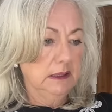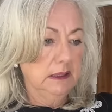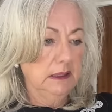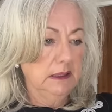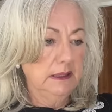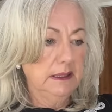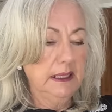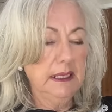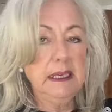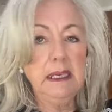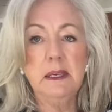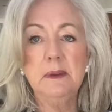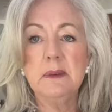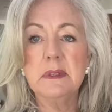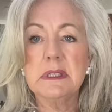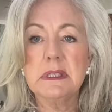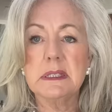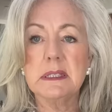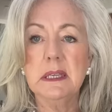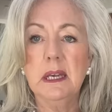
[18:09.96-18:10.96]
I think it
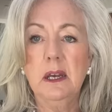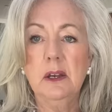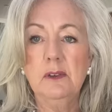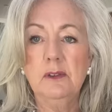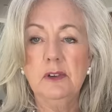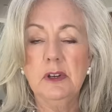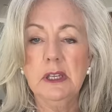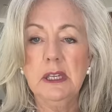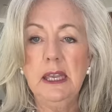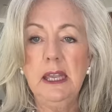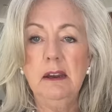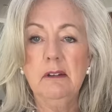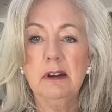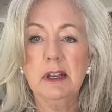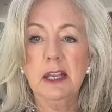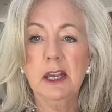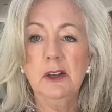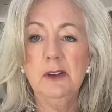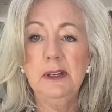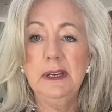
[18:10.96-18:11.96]
was over a year
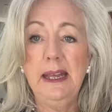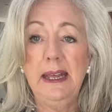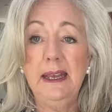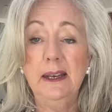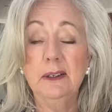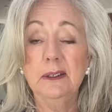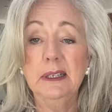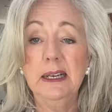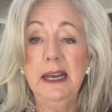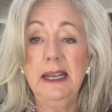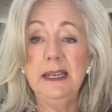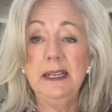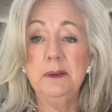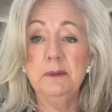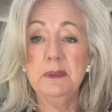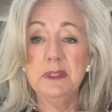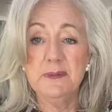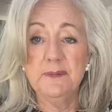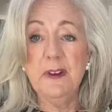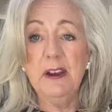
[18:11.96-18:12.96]
ago now, and it
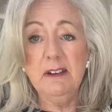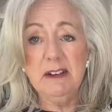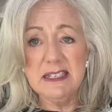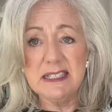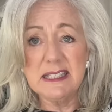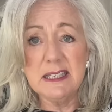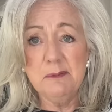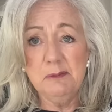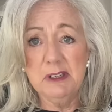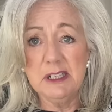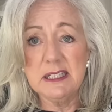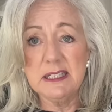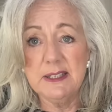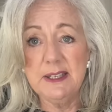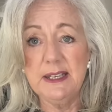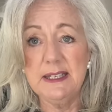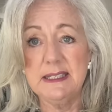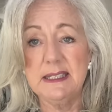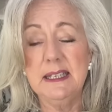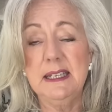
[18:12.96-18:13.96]
was very similar to
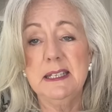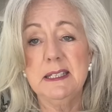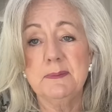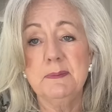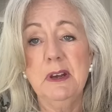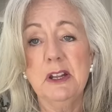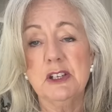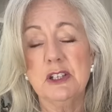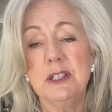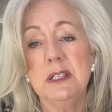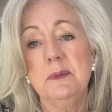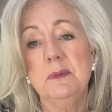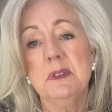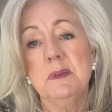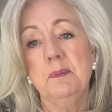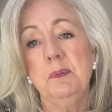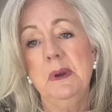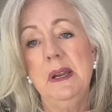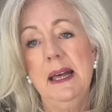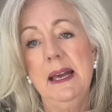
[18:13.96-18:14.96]
this in as much as it was
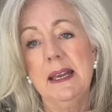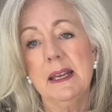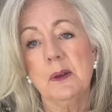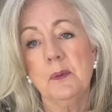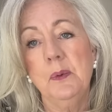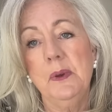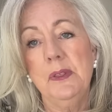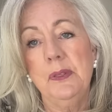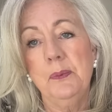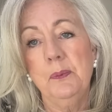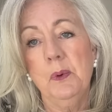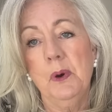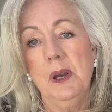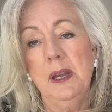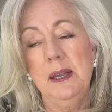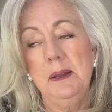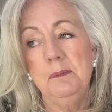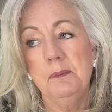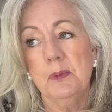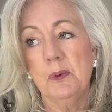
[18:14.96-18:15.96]
black with
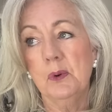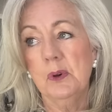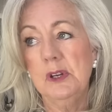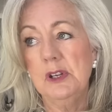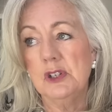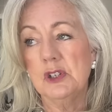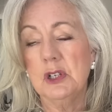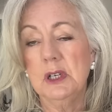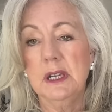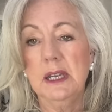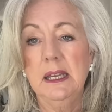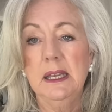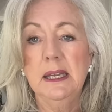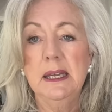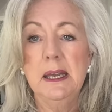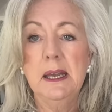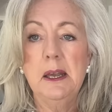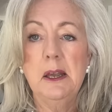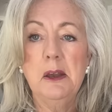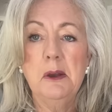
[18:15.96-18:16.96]
white embroidery,
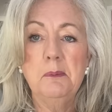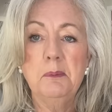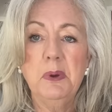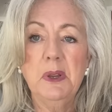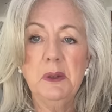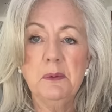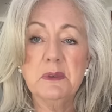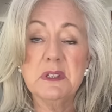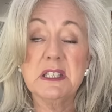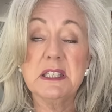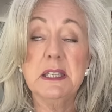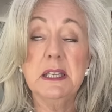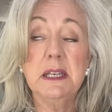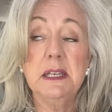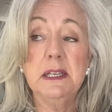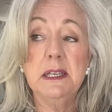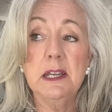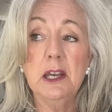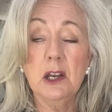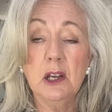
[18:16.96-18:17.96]
but it was the
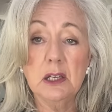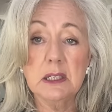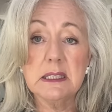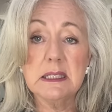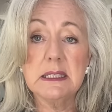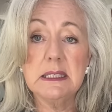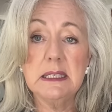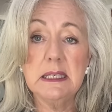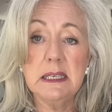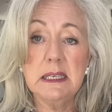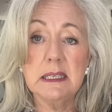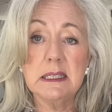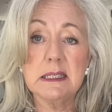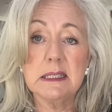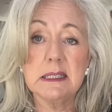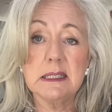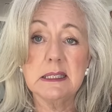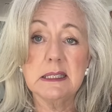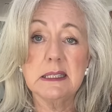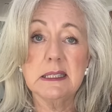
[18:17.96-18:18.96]

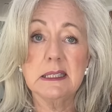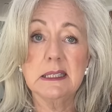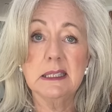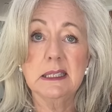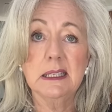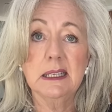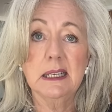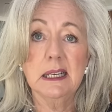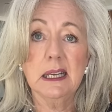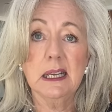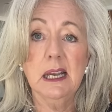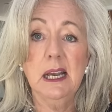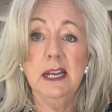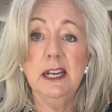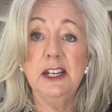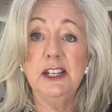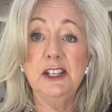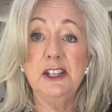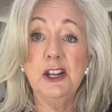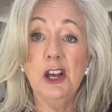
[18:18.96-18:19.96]
nastiest kind
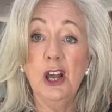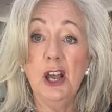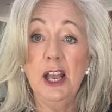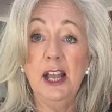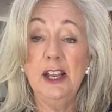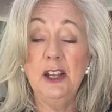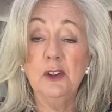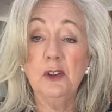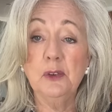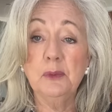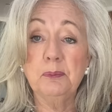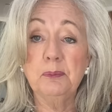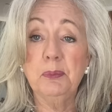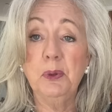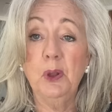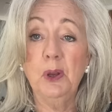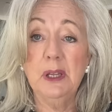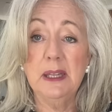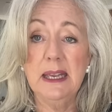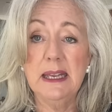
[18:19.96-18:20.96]
of nylon
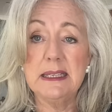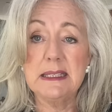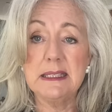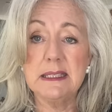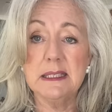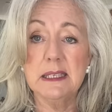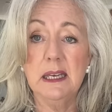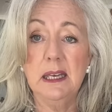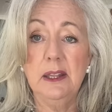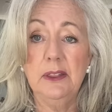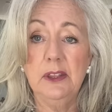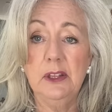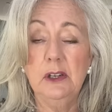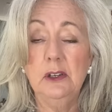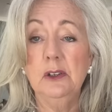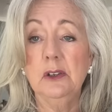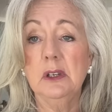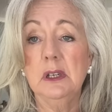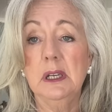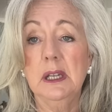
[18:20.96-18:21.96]
polyester that
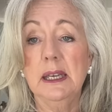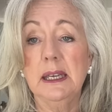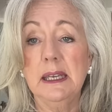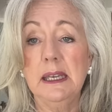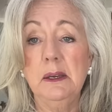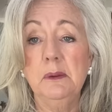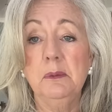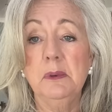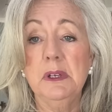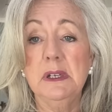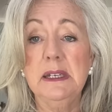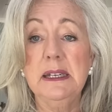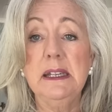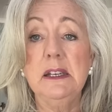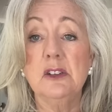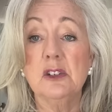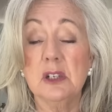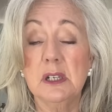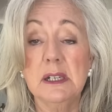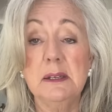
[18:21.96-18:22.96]
looked like it would
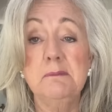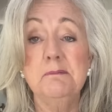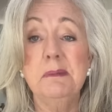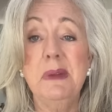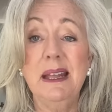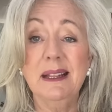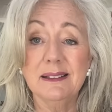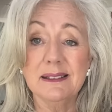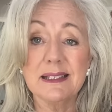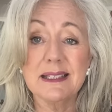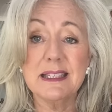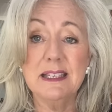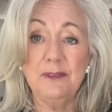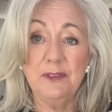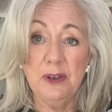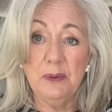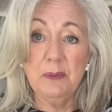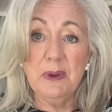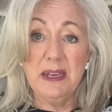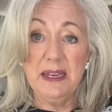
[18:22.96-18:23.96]
literally melt if
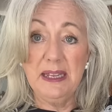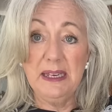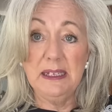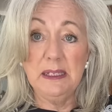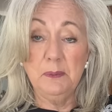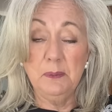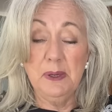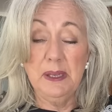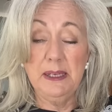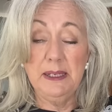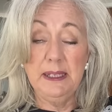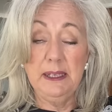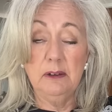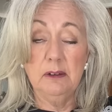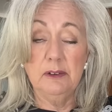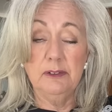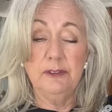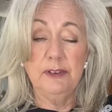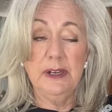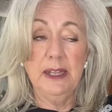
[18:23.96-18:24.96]
it went anywhere near
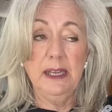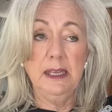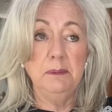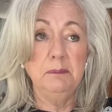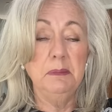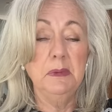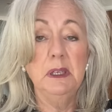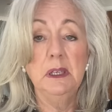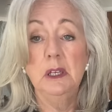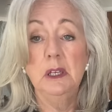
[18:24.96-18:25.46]
a flame